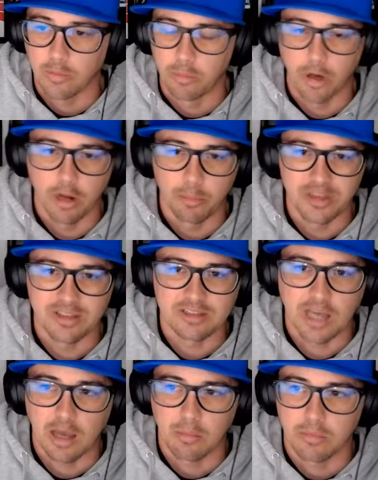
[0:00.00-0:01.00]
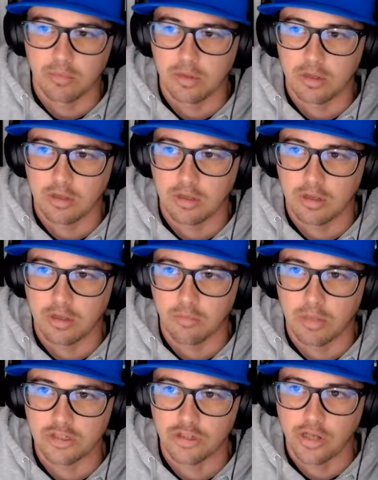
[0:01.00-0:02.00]
like we brought up at the top,
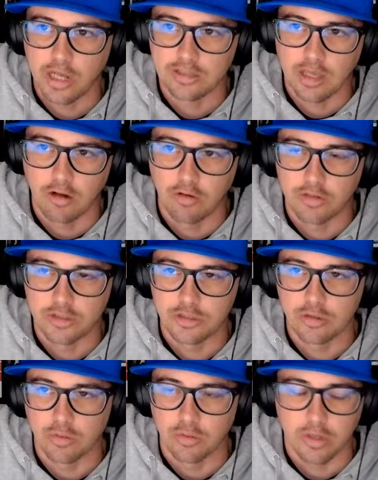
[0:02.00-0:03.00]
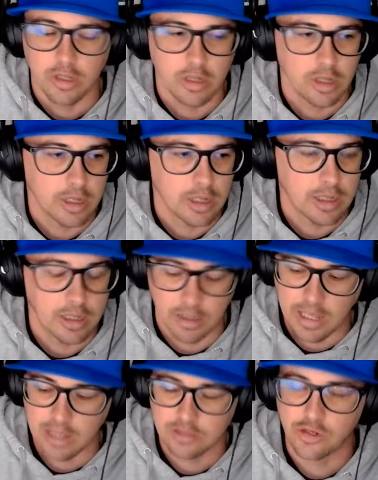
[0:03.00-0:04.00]
make sure you guys head over to
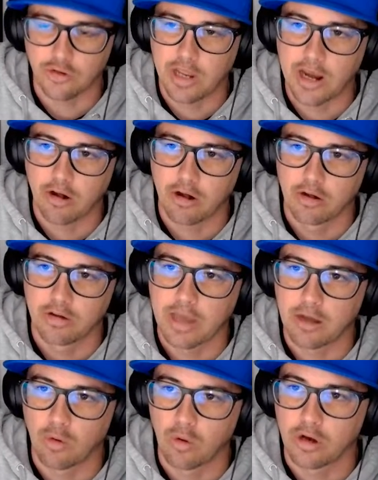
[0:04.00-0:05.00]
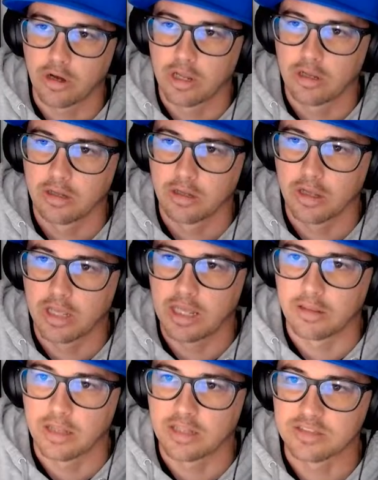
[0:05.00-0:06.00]
CancerCare.org.
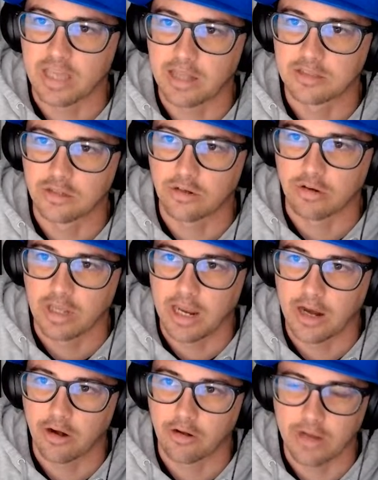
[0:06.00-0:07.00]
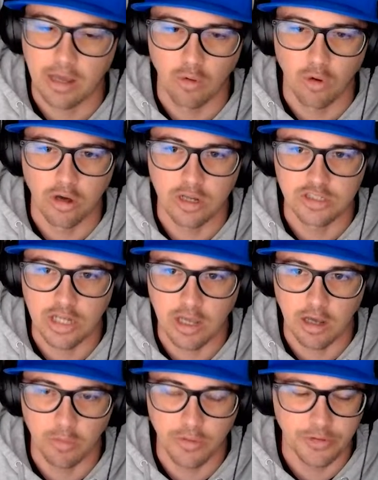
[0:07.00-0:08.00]
Again, that's CancerCare.org, and
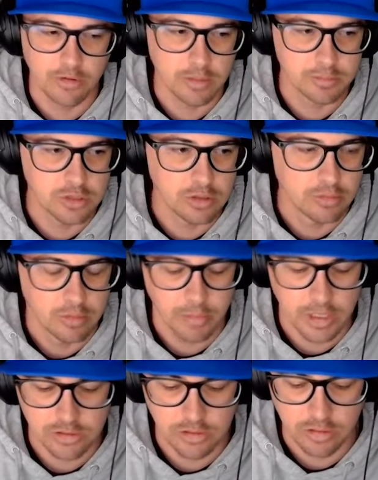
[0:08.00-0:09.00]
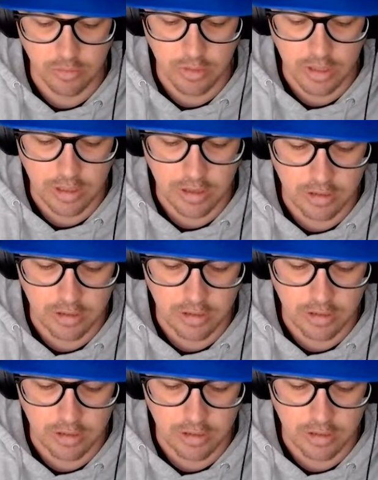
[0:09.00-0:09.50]
check out what they're up to. Make sure you,